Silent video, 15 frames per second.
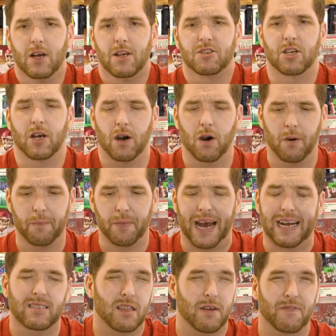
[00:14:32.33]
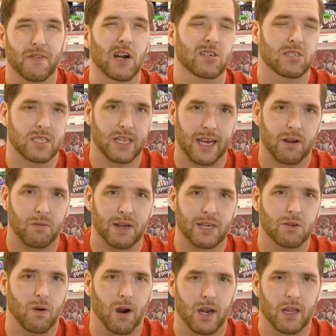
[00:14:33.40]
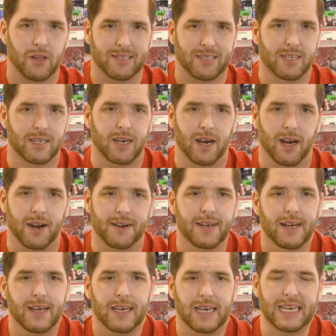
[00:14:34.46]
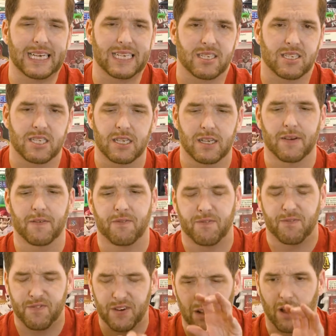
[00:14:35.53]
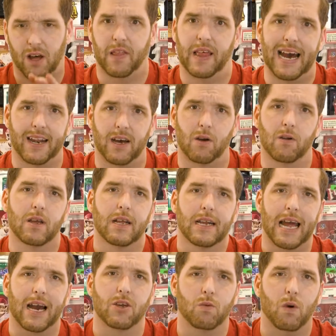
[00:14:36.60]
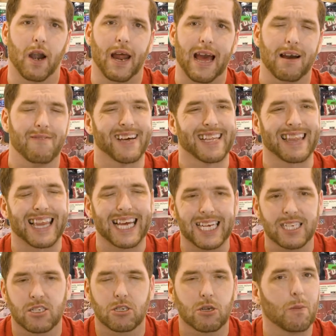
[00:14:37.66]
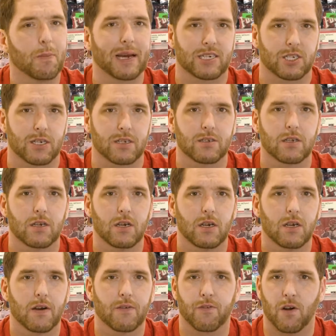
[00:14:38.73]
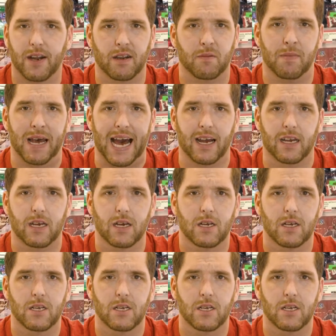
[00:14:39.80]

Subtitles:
So that's the first thing when you want to list a card, is fill all that out. Now you want to have at least 2 pictures, front and back.